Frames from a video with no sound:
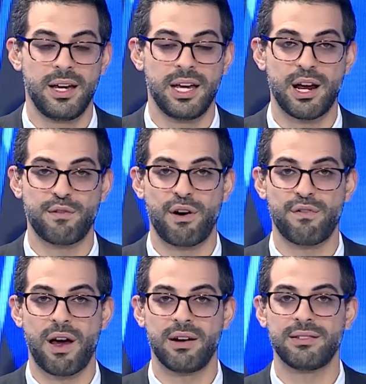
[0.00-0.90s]
And now for our
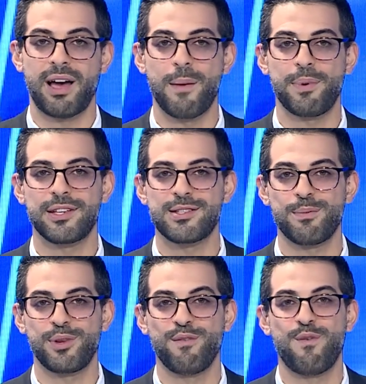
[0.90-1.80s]
final topic,
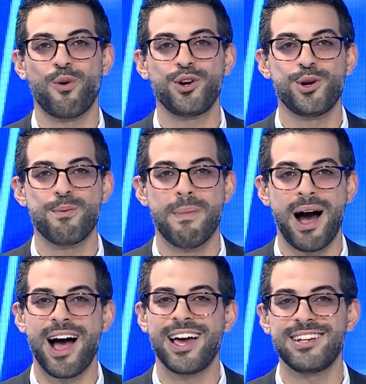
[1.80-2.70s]
something for your
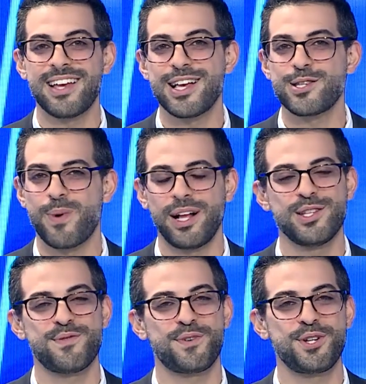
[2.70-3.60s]
mind as well
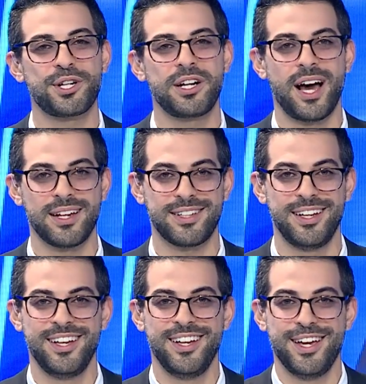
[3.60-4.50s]
as for your gut.
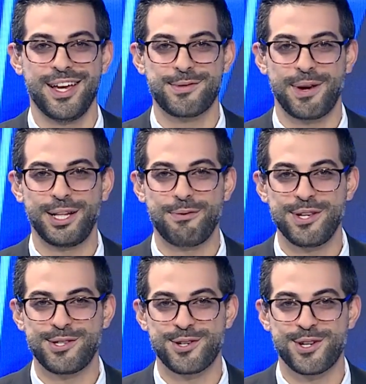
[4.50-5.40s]
Israeli
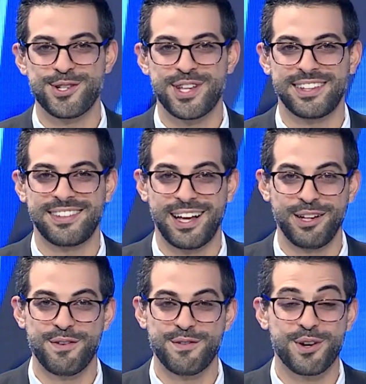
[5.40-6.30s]
researchers at Tel
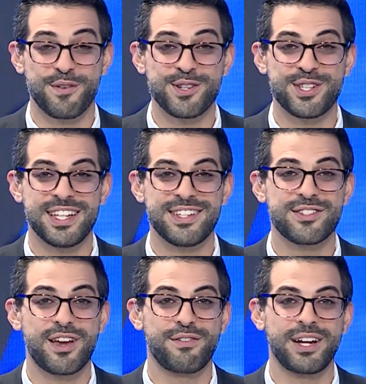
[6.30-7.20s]
Aviv University
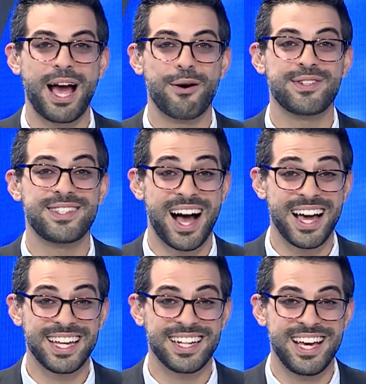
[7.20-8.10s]
discovering how
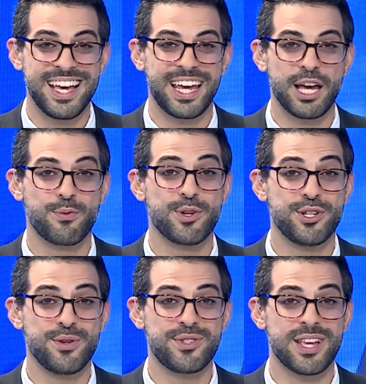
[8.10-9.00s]
diet can
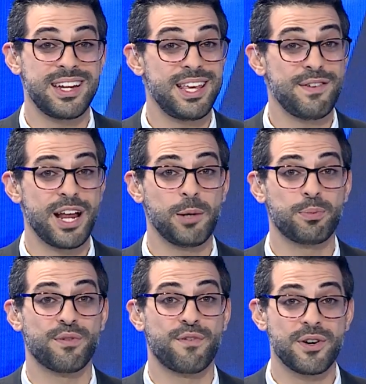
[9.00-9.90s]
reduce and even help
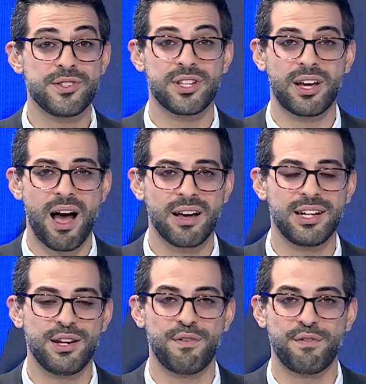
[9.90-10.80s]
reverse the
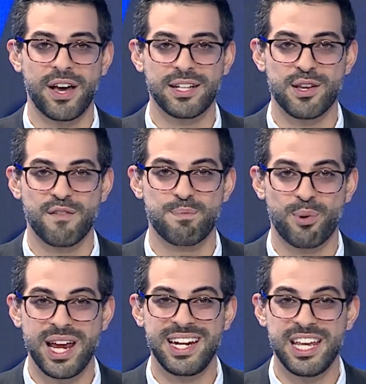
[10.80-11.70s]
cognitive effects of
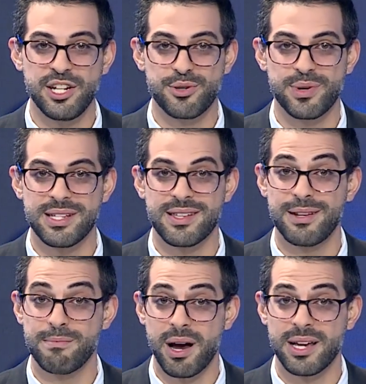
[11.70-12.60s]
brain injuries
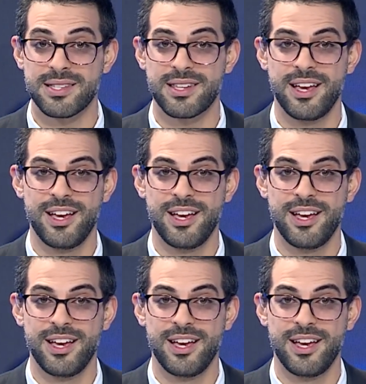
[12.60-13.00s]
in mice.